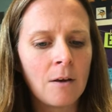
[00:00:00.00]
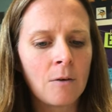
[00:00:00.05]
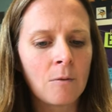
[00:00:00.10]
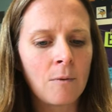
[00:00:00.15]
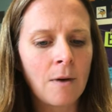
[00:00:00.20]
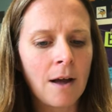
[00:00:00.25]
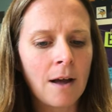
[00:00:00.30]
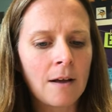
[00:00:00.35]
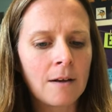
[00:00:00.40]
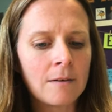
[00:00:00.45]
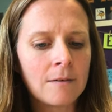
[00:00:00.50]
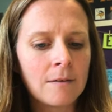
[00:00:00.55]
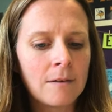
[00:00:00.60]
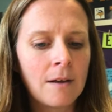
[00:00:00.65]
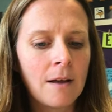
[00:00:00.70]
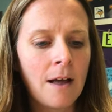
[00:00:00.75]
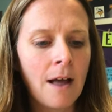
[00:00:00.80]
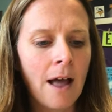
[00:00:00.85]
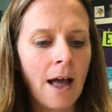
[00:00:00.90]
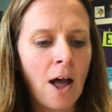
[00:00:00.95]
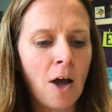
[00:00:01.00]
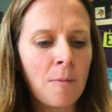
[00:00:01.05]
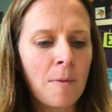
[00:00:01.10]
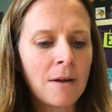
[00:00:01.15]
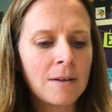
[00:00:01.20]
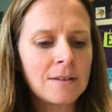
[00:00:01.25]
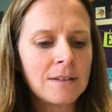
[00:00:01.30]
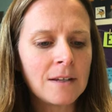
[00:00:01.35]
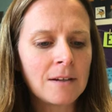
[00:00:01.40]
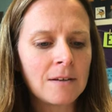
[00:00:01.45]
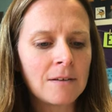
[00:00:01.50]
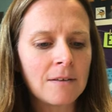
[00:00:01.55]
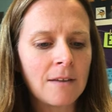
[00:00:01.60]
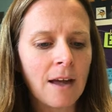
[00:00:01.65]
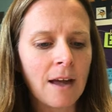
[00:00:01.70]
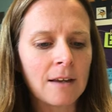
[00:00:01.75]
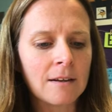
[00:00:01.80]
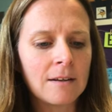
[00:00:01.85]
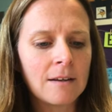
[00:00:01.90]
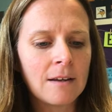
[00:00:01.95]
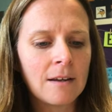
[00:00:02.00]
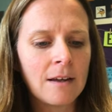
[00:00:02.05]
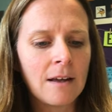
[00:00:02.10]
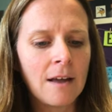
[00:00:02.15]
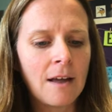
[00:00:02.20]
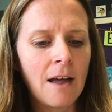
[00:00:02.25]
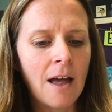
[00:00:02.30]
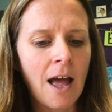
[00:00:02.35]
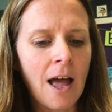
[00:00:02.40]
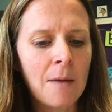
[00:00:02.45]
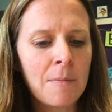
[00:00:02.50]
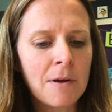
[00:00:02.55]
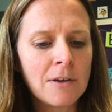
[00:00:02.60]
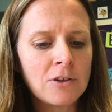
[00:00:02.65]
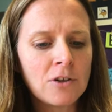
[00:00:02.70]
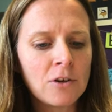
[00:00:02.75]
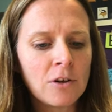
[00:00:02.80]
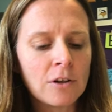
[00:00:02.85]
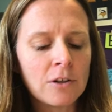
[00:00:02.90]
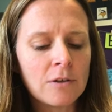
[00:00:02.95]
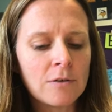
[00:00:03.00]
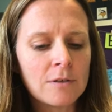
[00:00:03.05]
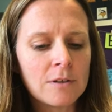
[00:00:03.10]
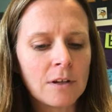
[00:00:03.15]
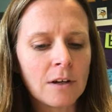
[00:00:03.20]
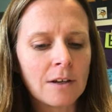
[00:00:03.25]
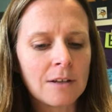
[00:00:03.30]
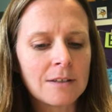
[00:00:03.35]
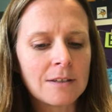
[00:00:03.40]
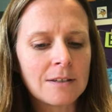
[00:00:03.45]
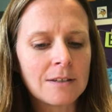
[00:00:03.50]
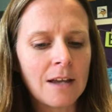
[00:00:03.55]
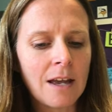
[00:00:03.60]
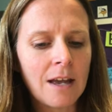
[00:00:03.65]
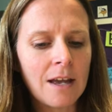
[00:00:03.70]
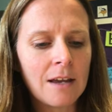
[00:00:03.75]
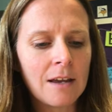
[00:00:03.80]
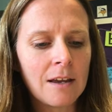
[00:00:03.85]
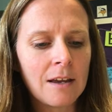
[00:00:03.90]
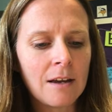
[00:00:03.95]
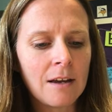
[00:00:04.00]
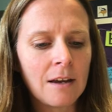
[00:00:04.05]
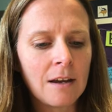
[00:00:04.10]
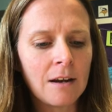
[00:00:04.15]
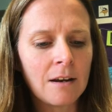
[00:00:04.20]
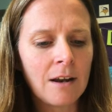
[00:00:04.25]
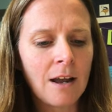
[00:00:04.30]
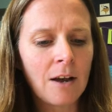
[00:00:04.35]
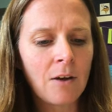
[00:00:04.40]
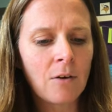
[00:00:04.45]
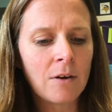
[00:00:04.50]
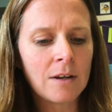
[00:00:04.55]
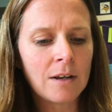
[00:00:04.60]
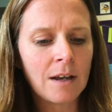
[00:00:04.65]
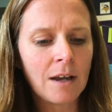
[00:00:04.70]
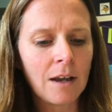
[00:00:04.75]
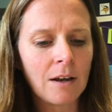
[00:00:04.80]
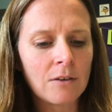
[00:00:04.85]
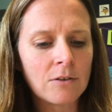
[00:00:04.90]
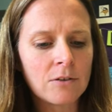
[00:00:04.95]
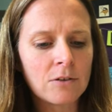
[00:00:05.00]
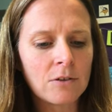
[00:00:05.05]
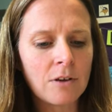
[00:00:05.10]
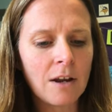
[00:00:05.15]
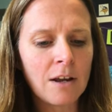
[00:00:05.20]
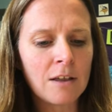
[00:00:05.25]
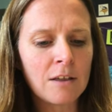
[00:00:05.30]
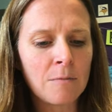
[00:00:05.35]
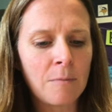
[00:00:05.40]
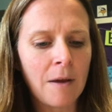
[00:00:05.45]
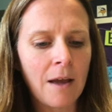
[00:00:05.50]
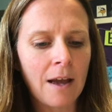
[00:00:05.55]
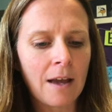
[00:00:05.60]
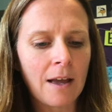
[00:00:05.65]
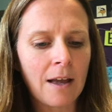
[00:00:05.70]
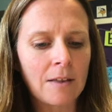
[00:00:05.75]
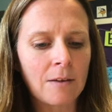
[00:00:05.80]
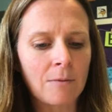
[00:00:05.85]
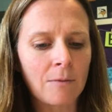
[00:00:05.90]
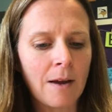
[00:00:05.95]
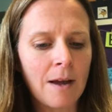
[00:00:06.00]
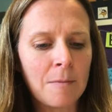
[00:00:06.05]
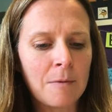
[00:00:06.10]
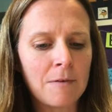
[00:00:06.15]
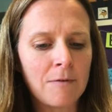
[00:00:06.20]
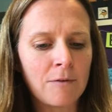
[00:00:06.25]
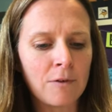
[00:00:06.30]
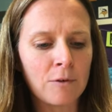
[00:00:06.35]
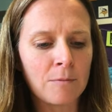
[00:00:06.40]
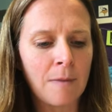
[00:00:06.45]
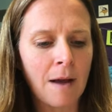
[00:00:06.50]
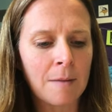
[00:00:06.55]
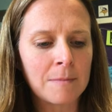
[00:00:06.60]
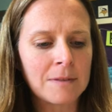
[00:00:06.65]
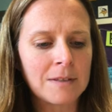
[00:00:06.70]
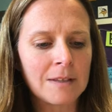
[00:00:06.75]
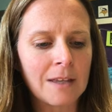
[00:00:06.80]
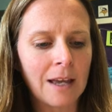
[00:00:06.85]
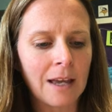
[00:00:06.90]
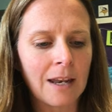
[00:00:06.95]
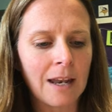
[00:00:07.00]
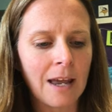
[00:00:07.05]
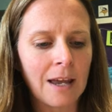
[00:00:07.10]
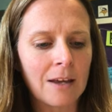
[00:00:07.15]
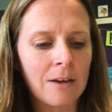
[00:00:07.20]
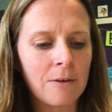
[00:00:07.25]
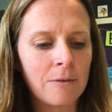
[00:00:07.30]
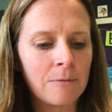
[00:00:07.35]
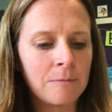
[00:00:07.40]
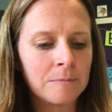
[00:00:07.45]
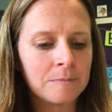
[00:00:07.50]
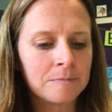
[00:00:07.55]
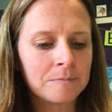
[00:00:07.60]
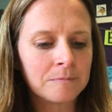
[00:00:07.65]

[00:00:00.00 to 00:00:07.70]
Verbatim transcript: Well, how about dinner then? I bet you could use a good steak. You're not going to get your strength back on the rabbit food mom's slinging at you.